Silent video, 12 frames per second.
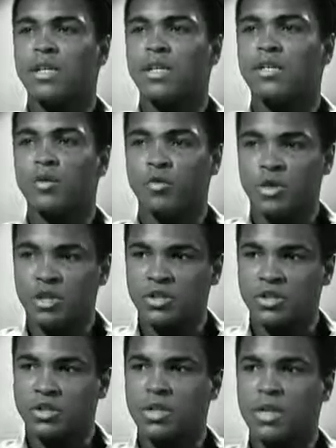
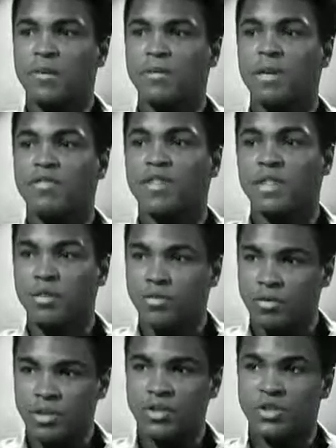Indonesians named after
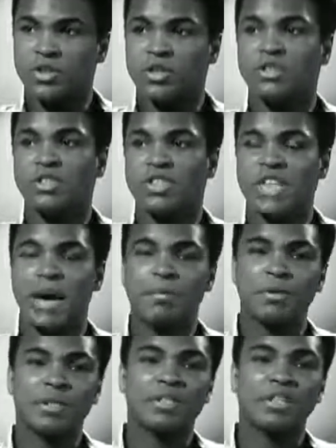Indonesia.
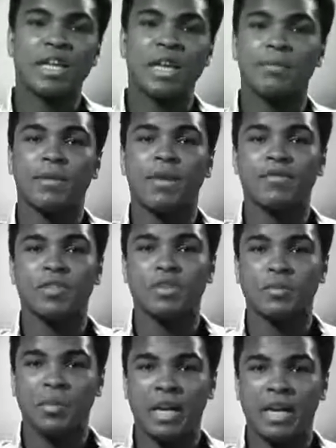Japanese are named
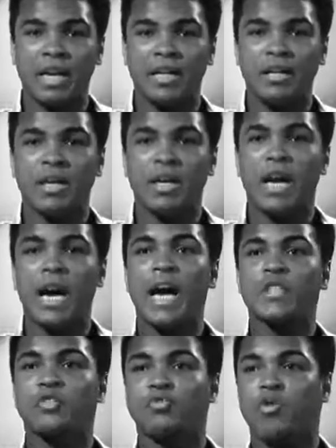after Japan.
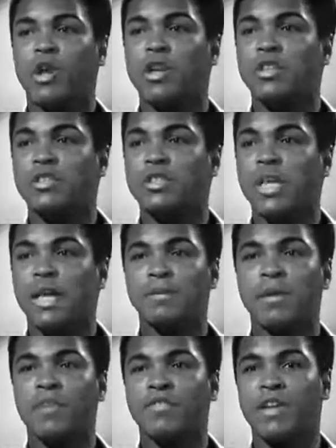Australians are
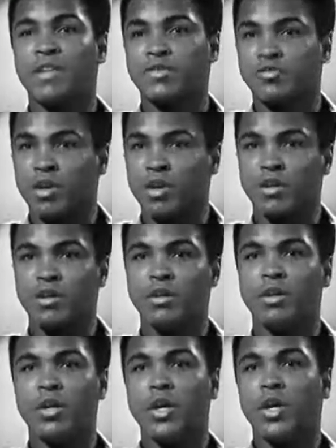named after
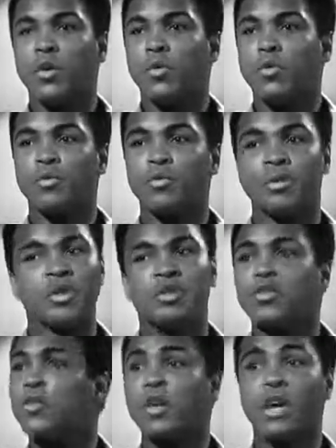Australia. But
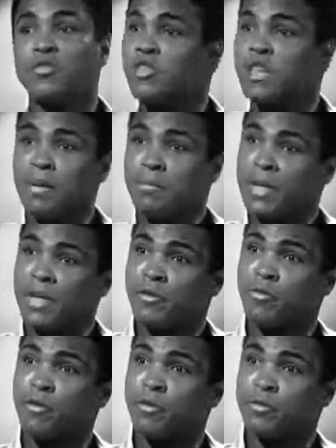there's no country named
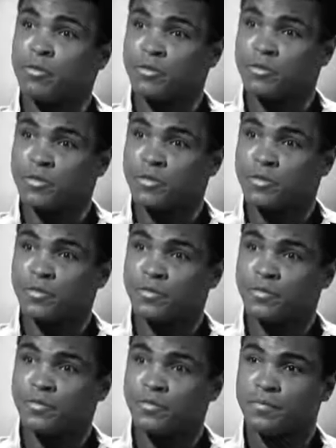Negroes.